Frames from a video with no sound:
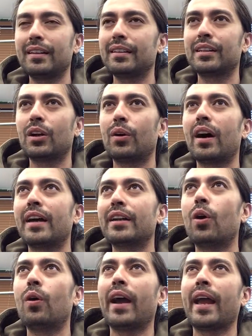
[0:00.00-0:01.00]
you know, I
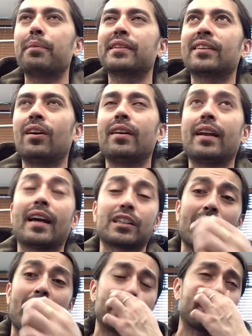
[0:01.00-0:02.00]
know Amazon
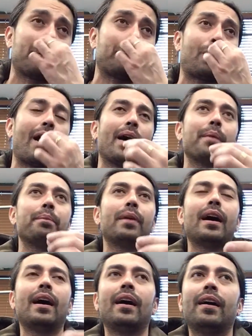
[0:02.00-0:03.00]
actually Amazon Prime.
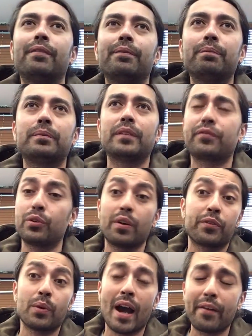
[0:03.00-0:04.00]
Uh, if you if
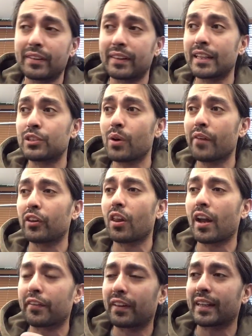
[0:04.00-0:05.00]
you have it, they do have a
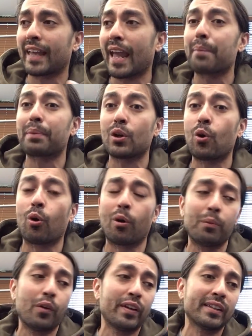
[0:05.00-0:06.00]
lot of like campy horror
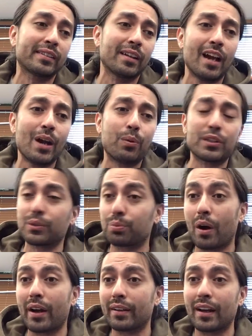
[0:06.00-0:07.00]
movies, which is
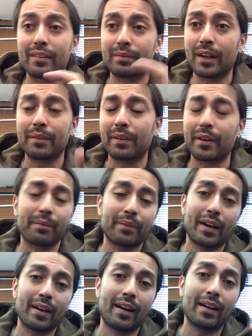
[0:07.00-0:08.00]
why I I
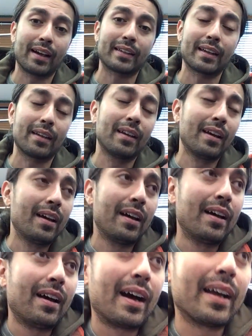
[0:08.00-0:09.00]
I, I, I,
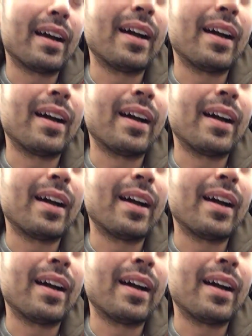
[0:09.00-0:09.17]
I